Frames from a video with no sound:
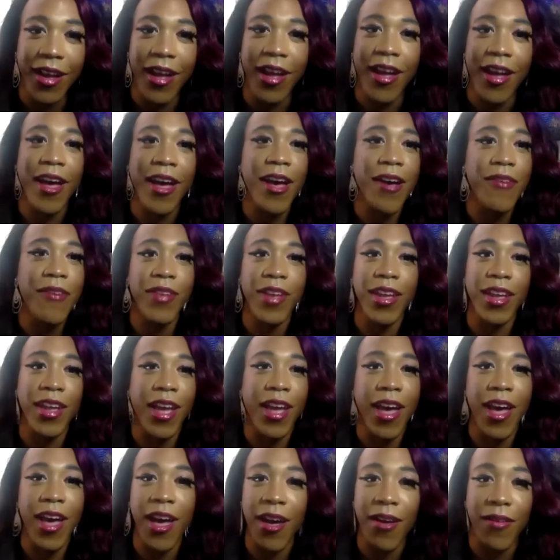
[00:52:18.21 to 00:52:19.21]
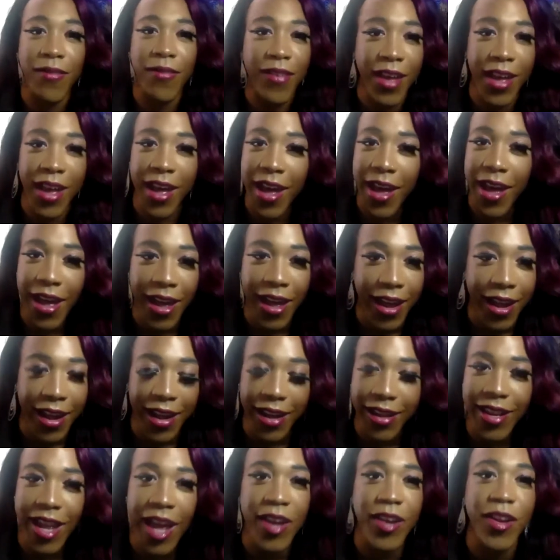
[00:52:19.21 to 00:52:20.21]
Heavy.
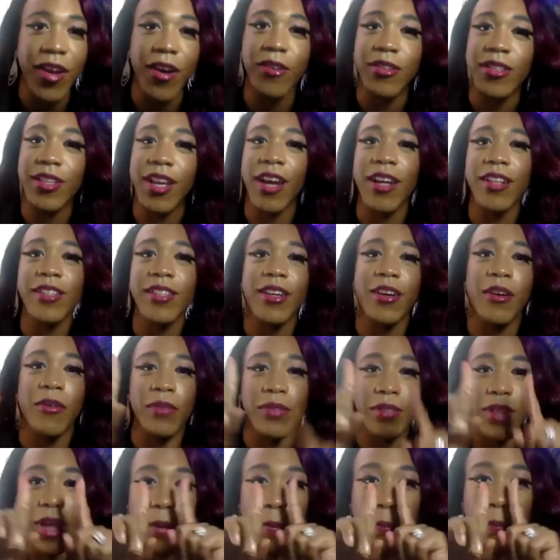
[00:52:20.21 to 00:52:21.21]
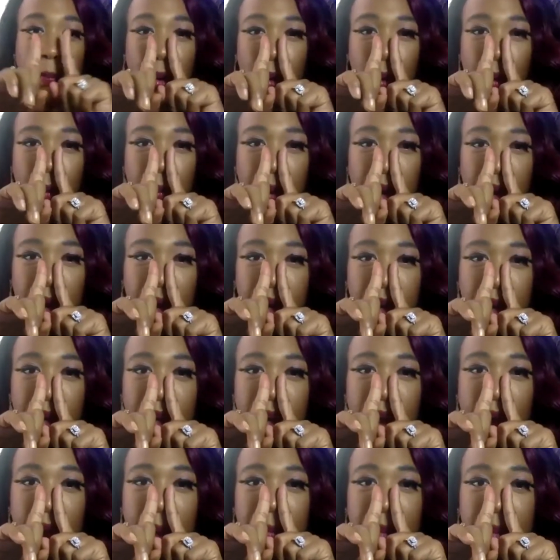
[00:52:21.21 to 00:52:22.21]
That nose contour was like, bloop, honey.
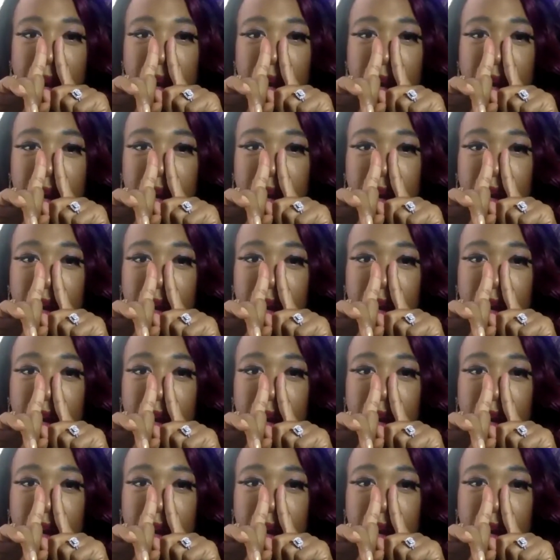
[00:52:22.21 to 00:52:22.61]
I mean,